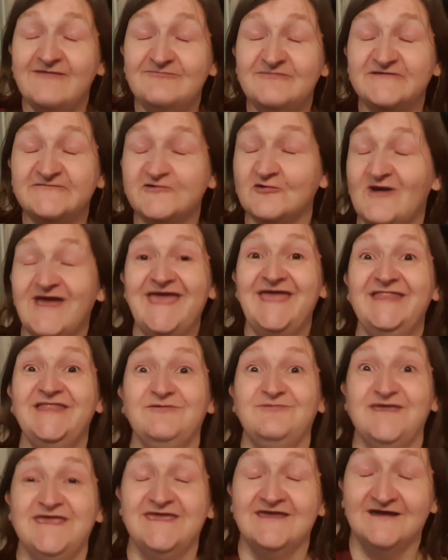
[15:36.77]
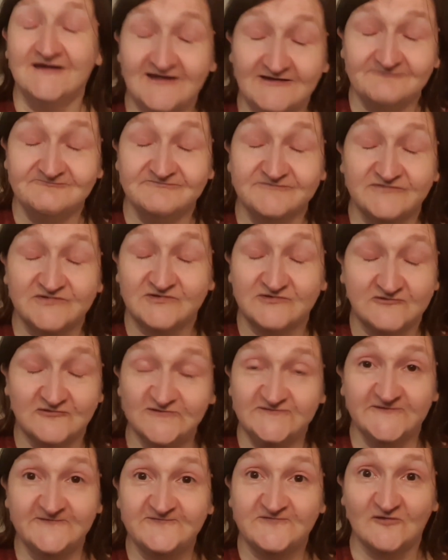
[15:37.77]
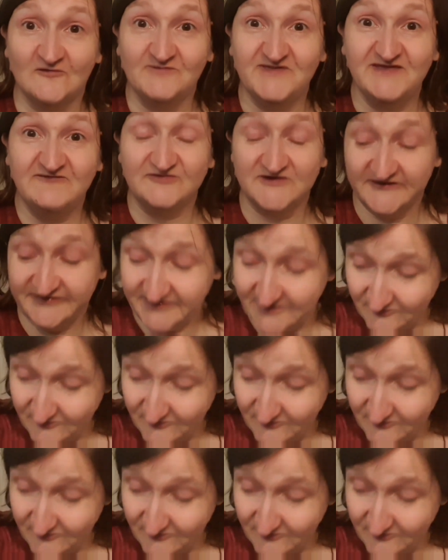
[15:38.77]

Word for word: Um, so anyway, I'm going to stop havering